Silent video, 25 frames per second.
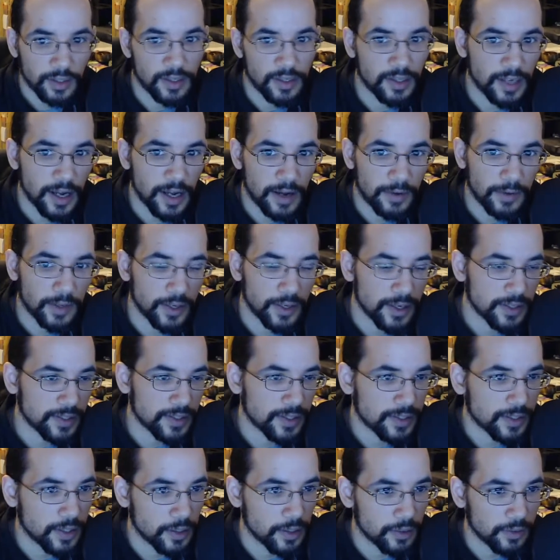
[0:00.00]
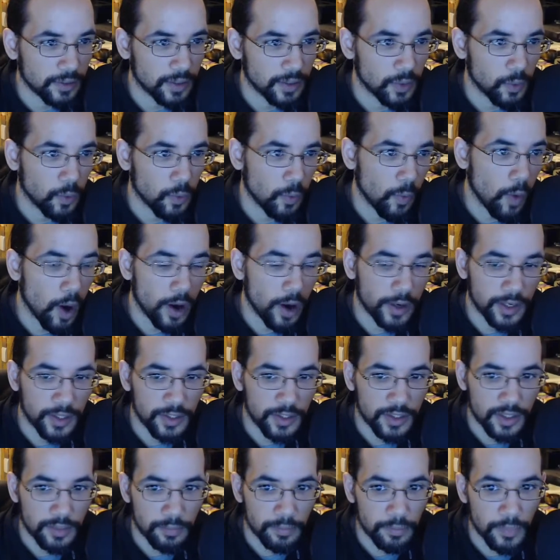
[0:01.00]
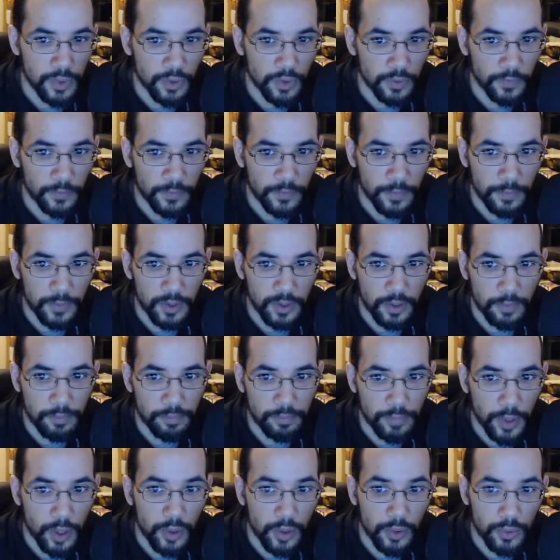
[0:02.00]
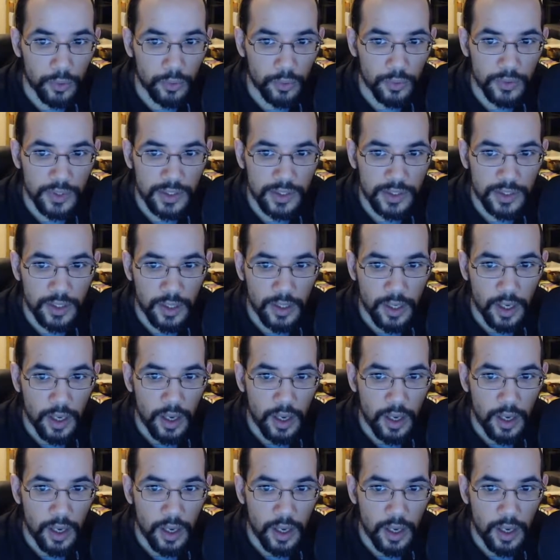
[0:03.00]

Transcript: not necessarily wanting to move from their post.